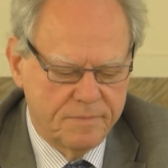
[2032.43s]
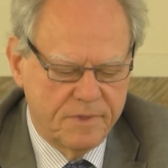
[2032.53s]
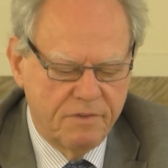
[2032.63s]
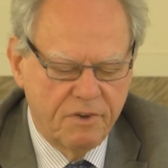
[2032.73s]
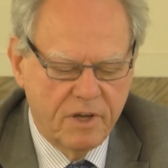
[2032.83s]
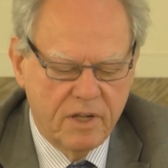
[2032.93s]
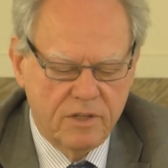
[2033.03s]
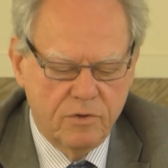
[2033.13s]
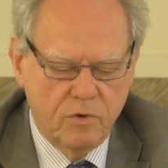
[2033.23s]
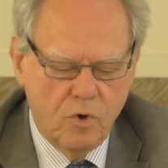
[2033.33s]

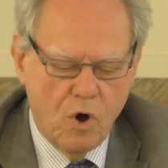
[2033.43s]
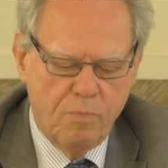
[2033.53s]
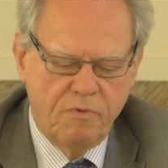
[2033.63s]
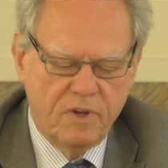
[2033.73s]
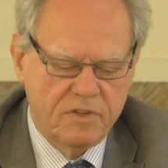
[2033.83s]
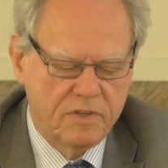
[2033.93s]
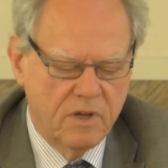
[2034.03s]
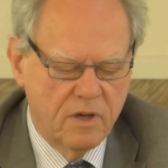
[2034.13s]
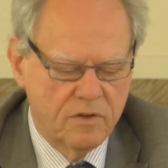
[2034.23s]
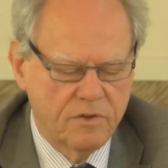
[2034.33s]
difficult to cope with
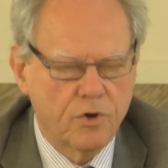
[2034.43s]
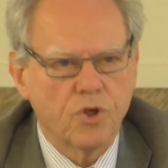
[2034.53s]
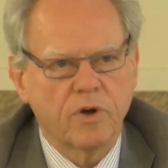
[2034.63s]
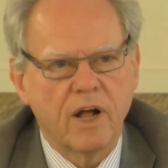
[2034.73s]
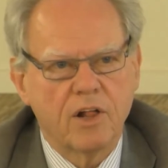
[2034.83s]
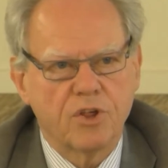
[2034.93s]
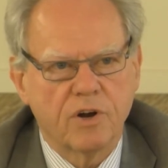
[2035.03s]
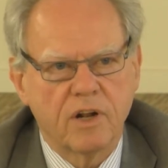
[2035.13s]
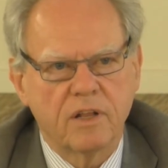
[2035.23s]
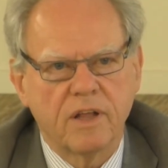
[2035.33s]

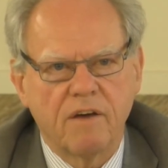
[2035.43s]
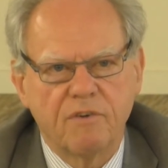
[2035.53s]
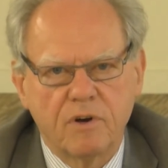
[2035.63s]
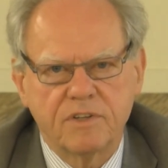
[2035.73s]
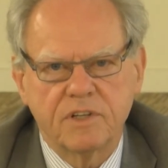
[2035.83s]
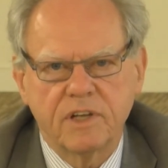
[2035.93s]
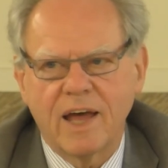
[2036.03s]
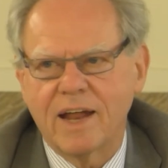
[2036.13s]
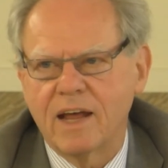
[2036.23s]
socio-cultural diversity